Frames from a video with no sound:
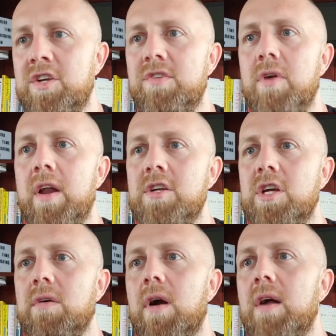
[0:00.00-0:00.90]

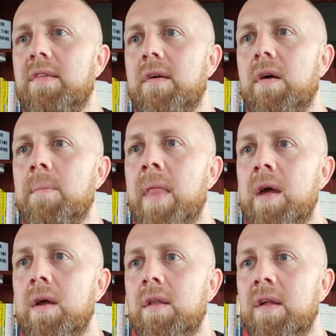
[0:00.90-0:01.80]
strategy, right? So
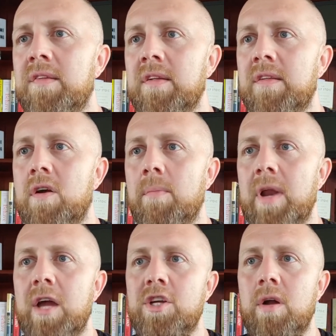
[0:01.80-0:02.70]
this is the
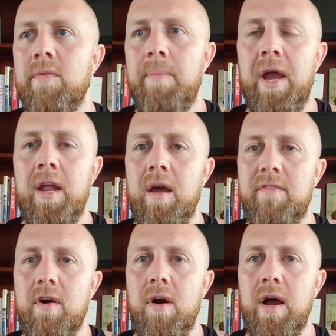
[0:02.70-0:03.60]
combination of a
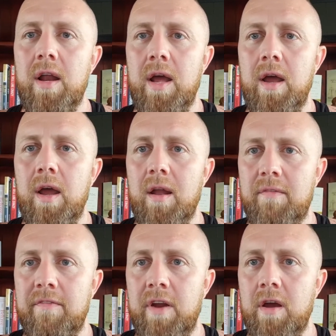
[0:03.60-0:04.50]
PDF guide and a
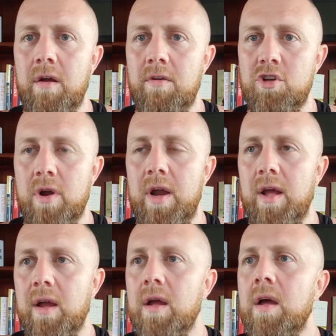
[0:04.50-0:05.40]
video
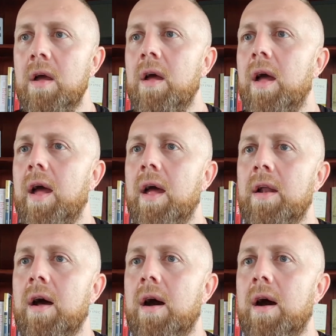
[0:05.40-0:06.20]
training. And